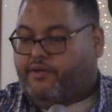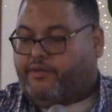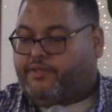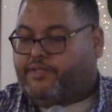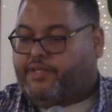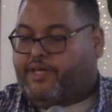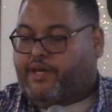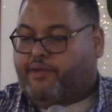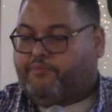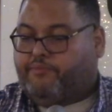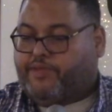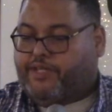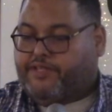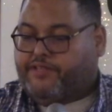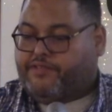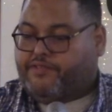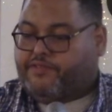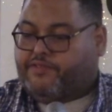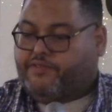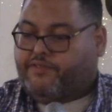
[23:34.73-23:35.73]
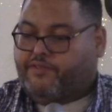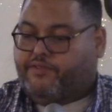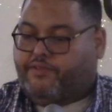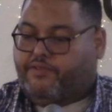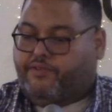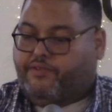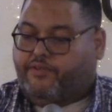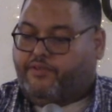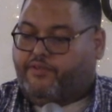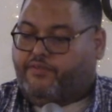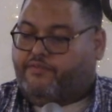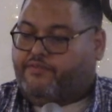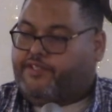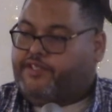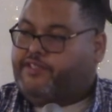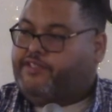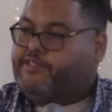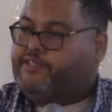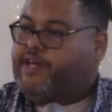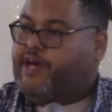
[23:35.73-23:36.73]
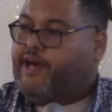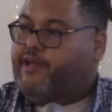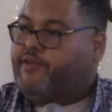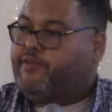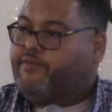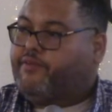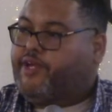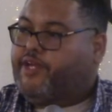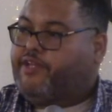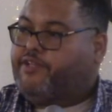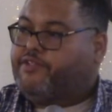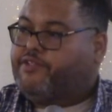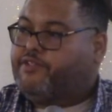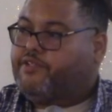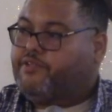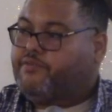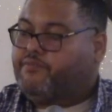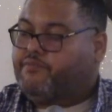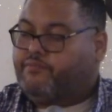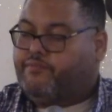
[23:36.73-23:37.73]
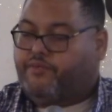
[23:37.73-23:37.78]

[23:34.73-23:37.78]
numbness, then toleration,